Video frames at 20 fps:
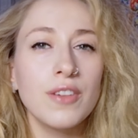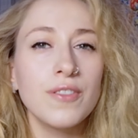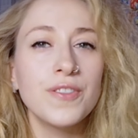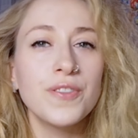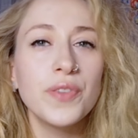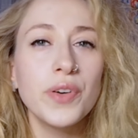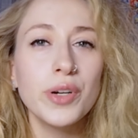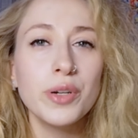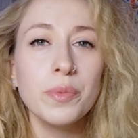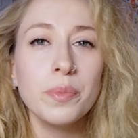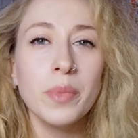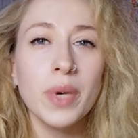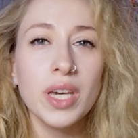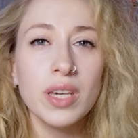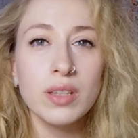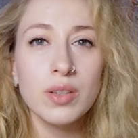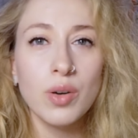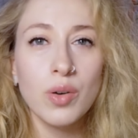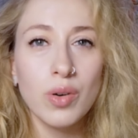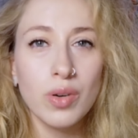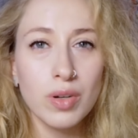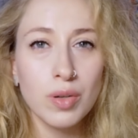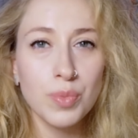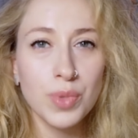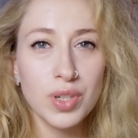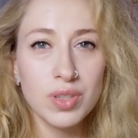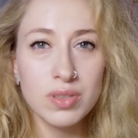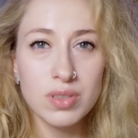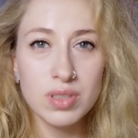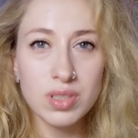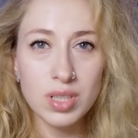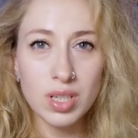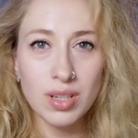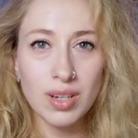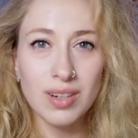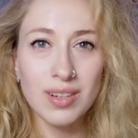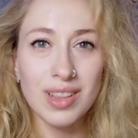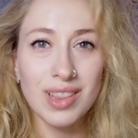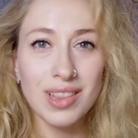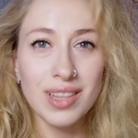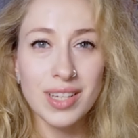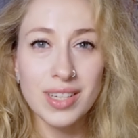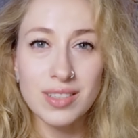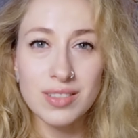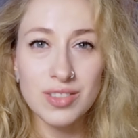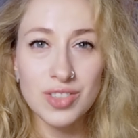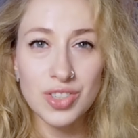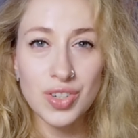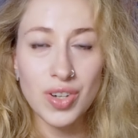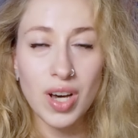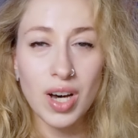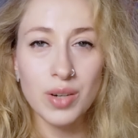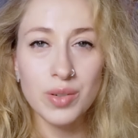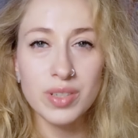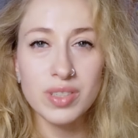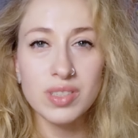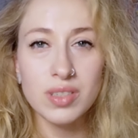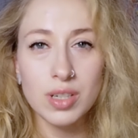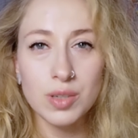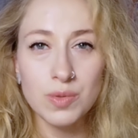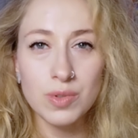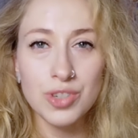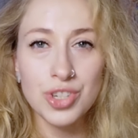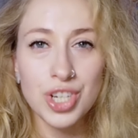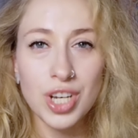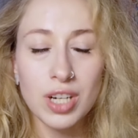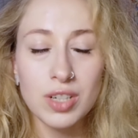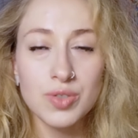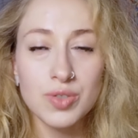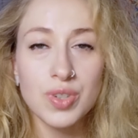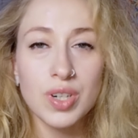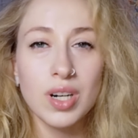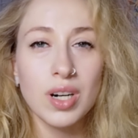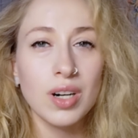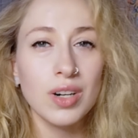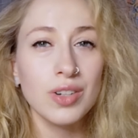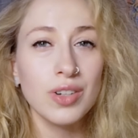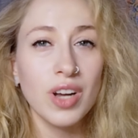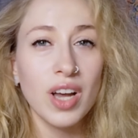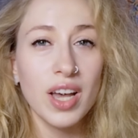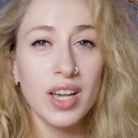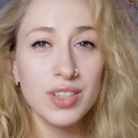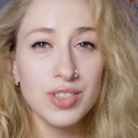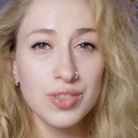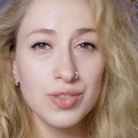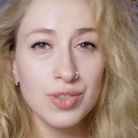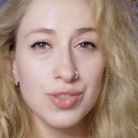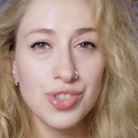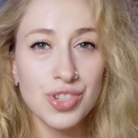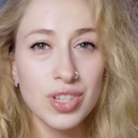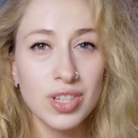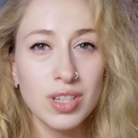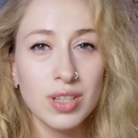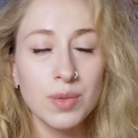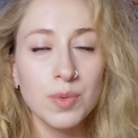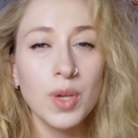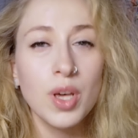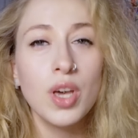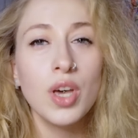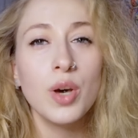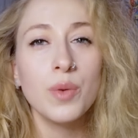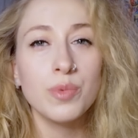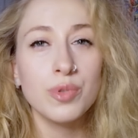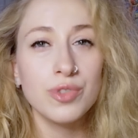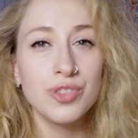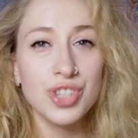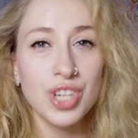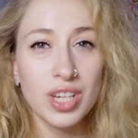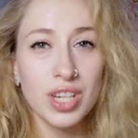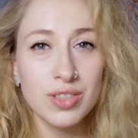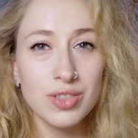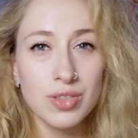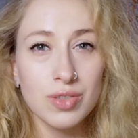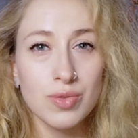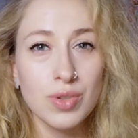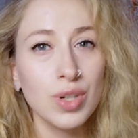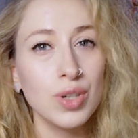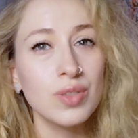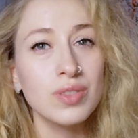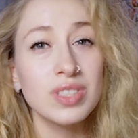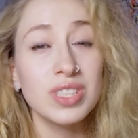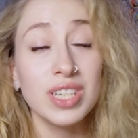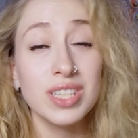The four main hormones that are linked to our sacral chakra are estrogen, progesterone,